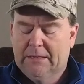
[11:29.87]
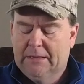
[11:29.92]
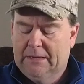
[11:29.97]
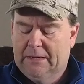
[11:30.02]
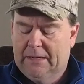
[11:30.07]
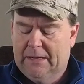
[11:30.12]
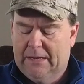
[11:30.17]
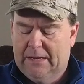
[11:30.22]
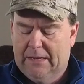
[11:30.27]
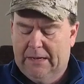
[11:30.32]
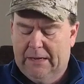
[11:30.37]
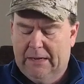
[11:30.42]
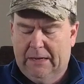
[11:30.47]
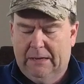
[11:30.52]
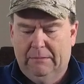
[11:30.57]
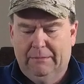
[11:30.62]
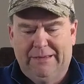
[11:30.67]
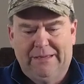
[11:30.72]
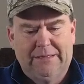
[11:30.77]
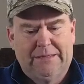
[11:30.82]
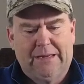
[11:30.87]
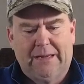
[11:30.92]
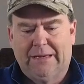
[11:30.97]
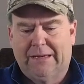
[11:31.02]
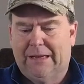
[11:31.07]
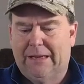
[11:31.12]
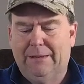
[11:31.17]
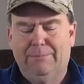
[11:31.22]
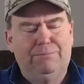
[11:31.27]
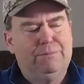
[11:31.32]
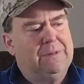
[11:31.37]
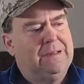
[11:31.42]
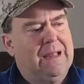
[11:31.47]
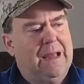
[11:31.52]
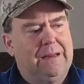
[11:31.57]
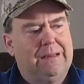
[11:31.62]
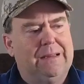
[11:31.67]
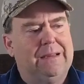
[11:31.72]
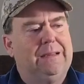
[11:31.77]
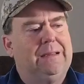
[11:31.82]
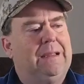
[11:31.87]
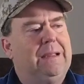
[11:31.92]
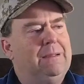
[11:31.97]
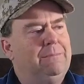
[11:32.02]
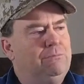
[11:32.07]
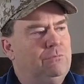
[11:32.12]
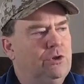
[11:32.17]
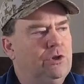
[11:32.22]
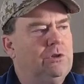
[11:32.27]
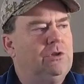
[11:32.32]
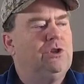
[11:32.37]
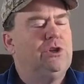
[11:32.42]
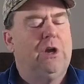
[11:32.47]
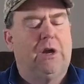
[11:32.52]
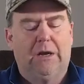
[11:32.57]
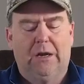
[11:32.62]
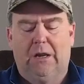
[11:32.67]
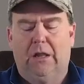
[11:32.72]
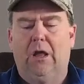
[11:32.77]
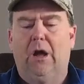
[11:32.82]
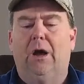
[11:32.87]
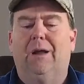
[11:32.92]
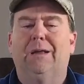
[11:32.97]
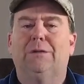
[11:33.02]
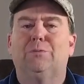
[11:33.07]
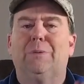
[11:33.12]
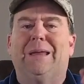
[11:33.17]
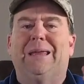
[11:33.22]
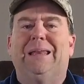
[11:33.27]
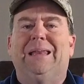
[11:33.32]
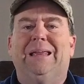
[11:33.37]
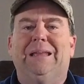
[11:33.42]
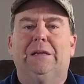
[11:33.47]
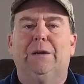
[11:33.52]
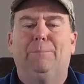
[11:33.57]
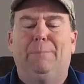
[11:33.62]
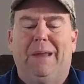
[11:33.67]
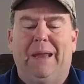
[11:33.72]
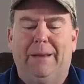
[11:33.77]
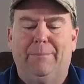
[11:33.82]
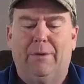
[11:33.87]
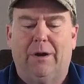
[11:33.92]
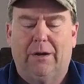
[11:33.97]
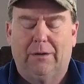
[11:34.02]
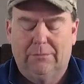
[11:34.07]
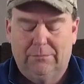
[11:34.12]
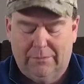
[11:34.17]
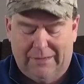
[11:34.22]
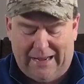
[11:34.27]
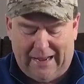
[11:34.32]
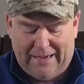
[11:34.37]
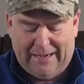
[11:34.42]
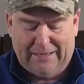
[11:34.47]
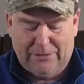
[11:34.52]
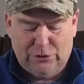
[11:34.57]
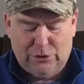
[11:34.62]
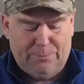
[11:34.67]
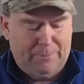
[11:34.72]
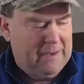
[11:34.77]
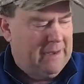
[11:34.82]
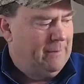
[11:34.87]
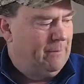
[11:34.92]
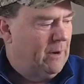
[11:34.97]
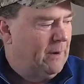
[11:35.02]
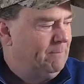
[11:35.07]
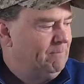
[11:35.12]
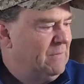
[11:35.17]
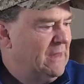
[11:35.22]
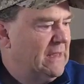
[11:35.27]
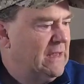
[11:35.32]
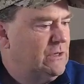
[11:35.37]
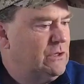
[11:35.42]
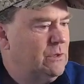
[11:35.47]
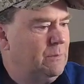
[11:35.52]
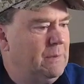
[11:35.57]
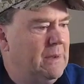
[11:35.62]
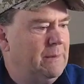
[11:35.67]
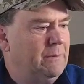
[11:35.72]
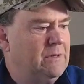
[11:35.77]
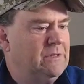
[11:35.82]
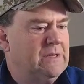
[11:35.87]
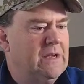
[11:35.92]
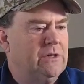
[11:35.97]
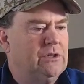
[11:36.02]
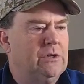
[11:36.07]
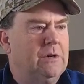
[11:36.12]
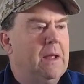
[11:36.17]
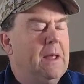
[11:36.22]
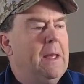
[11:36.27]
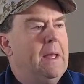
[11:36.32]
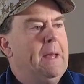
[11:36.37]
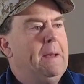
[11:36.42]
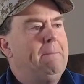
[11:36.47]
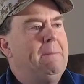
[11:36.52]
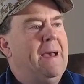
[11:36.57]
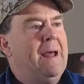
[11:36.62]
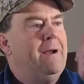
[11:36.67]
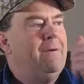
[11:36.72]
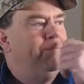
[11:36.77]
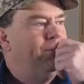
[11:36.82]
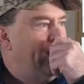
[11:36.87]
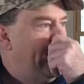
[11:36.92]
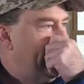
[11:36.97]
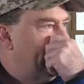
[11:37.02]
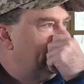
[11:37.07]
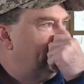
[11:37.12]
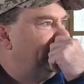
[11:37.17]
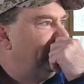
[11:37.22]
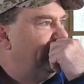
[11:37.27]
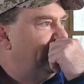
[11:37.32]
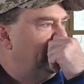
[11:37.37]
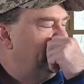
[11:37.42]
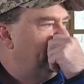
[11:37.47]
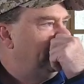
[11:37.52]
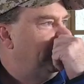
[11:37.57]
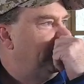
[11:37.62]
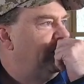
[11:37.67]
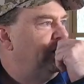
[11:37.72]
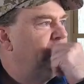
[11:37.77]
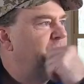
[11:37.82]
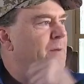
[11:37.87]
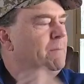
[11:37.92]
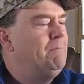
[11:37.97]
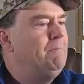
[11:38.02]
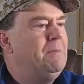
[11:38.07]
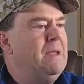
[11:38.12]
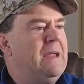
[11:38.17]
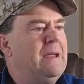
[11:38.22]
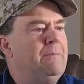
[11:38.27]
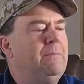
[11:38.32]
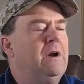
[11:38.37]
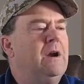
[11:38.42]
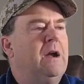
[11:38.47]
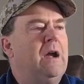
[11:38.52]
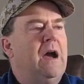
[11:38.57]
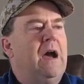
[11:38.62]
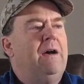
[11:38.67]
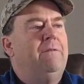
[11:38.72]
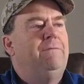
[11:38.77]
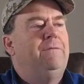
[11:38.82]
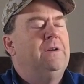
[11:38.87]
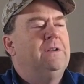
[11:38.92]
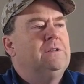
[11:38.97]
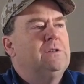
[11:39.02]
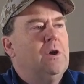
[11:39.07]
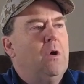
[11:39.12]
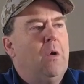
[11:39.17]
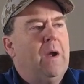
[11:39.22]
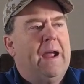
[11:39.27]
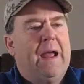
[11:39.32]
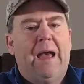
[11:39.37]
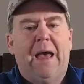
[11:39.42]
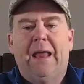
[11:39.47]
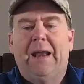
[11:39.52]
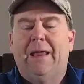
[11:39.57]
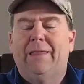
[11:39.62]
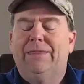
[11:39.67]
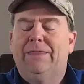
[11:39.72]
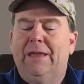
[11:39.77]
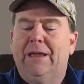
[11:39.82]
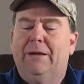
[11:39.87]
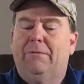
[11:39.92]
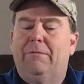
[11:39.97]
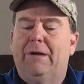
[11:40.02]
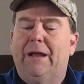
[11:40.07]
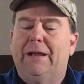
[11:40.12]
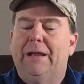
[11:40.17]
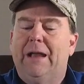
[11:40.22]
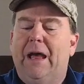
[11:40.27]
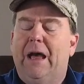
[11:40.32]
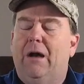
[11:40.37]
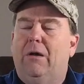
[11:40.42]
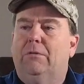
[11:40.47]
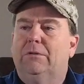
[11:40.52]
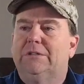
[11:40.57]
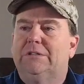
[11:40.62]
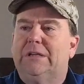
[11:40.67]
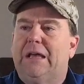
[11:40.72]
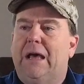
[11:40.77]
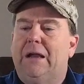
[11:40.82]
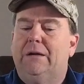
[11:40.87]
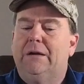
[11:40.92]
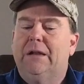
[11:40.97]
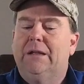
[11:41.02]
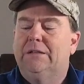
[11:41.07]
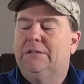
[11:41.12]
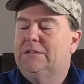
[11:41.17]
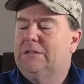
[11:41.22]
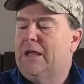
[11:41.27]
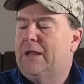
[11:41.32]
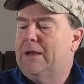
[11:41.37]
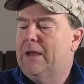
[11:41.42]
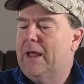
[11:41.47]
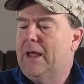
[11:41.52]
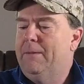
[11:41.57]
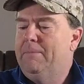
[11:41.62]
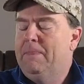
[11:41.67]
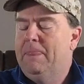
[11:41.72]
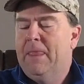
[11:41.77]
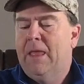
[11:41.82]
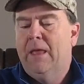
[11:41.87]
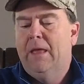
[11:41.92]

Uh, we just got to keep gotta keep chugging along. That's why you need a BEMER. Got to get your BEMER. Get your BEMER session. Matter of fact, there, there's a BEMER conference going on. I think right now is Saturday and Sunday.